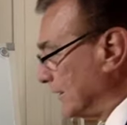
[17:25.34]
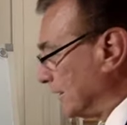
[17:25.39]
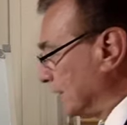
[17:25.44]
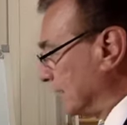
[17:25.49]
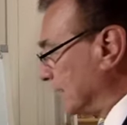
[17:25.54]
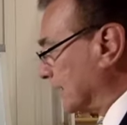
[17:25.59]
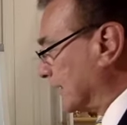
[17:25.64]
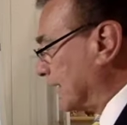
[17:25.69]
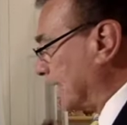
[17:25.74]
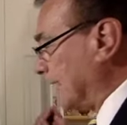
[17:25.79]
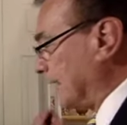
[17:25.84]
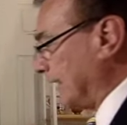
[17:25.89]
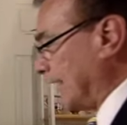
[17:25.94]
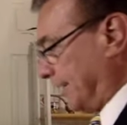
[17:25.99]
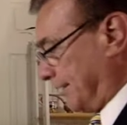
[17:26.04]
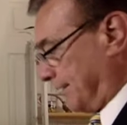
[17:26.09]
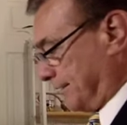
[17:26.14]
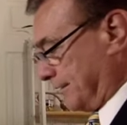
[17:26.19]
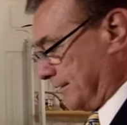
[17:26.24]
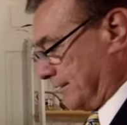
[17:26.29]
Okay,
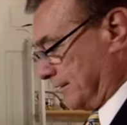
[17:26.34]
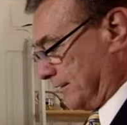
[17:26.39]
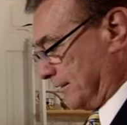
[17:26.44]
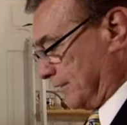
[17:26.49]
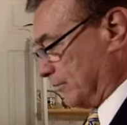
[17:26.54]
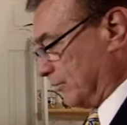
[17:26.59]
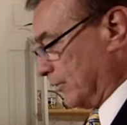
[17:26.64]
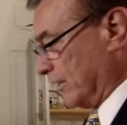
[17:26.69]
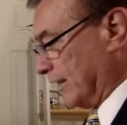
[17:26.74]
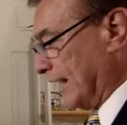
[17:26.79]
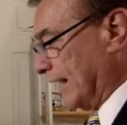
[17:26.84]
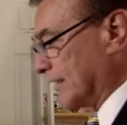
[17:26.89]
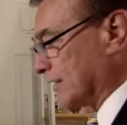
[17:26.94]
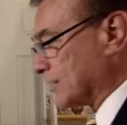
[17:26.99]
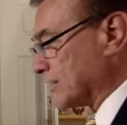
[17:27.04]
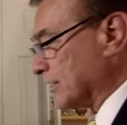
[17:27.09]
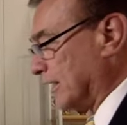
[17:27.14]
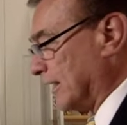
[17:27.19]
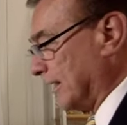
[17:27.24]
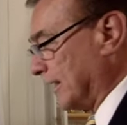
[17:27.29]
now, with that
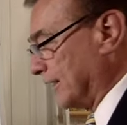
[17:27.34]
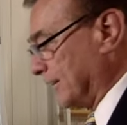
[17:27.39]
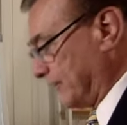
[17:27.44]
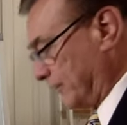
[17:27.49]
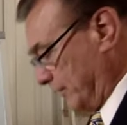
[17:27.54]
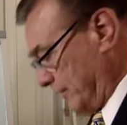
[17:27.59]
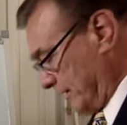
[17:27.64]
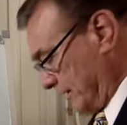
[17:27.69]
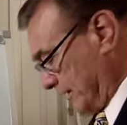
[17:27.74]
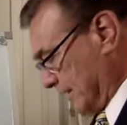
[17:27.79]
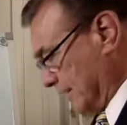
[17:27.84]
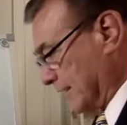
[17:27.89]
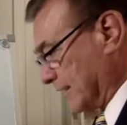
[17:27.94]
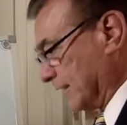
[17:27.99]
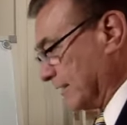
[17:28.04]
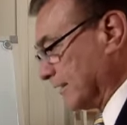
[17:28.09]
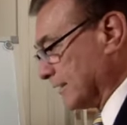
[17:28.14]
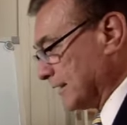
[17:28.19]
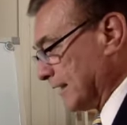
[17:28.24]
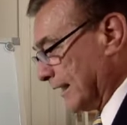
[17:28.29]
aside, if we just
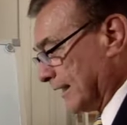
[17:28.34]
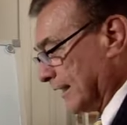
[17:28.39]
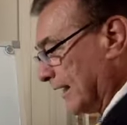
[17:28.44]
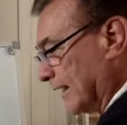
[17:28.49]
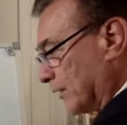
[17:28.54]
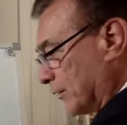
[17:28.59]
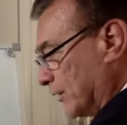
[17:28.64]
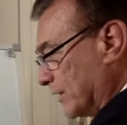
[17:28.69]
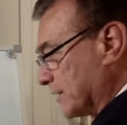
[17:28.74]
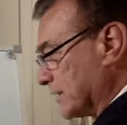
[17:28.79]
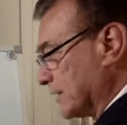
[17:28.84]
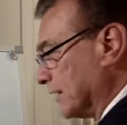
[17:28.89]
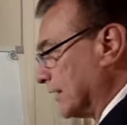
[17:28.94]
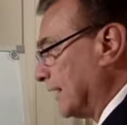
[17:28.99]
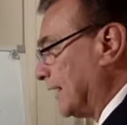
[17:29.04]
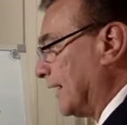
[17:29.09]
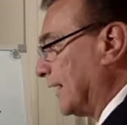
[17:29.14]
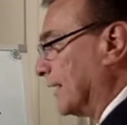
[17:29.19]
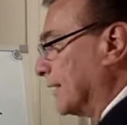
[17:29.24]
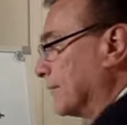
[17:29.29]
take that question
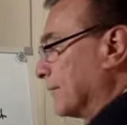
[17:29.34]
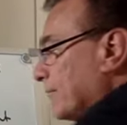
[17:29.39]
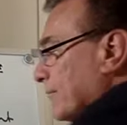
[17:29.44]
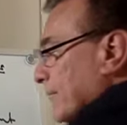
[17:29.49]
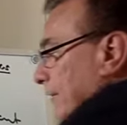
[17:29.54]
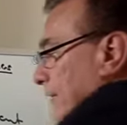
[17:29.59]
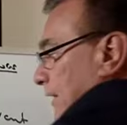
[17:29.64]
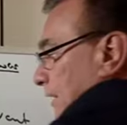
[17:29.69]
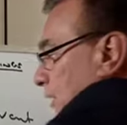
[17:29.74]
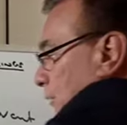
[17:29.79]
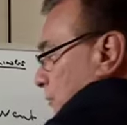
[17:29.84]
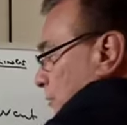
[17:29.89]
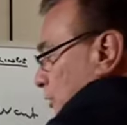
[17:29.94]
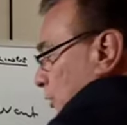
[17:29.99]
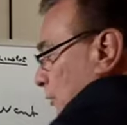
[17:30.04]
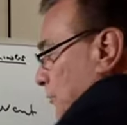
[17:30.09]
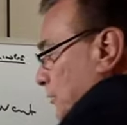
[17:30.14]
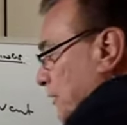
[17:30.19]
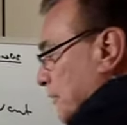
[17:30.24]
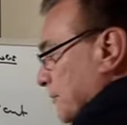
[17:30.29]
out, the
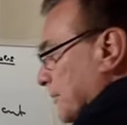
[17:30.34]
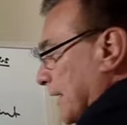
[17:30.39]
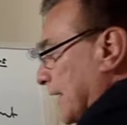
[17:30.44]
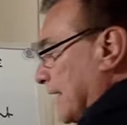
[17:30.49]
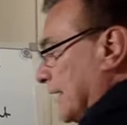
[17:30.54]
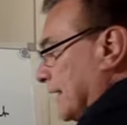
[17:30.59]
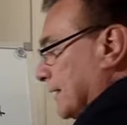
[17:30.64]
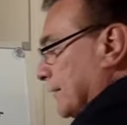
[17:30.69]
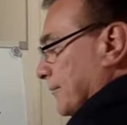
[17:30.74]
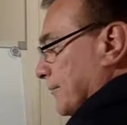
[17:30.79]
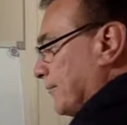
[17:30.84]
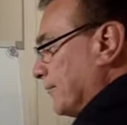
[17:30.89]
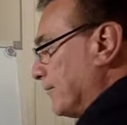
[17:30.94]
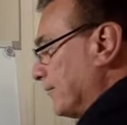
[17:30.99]
absorption part,